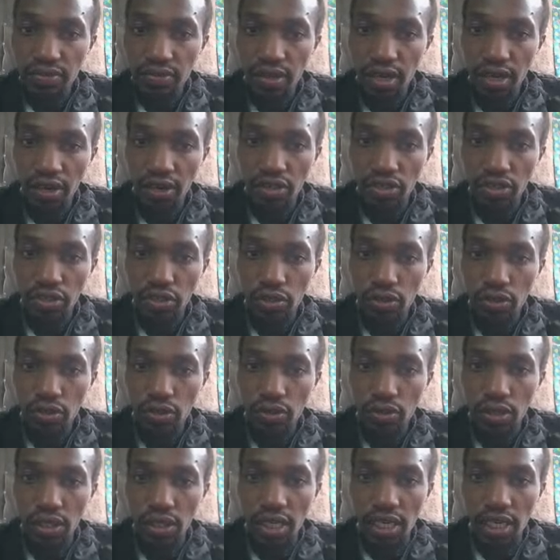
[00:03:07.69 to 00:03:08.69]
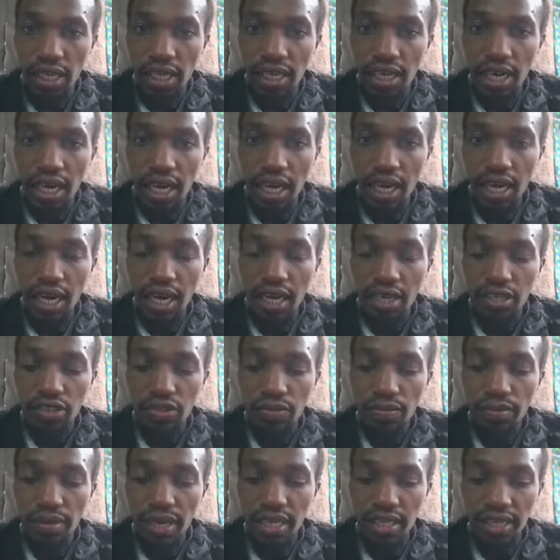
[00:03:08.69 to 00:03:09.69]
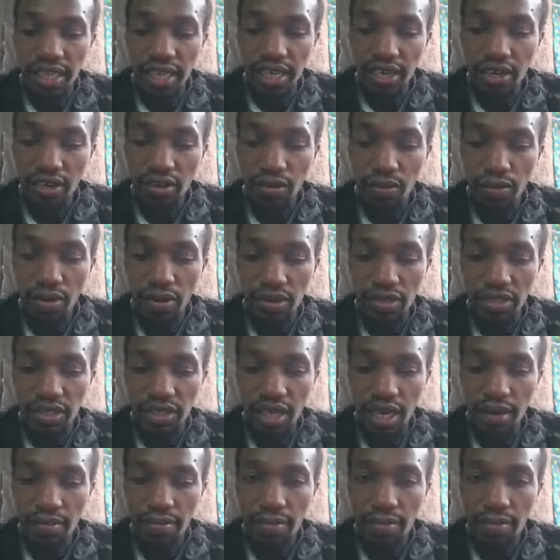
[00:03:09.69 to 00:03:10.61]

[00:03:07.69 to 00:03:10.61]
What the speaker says: we are going to make the robots.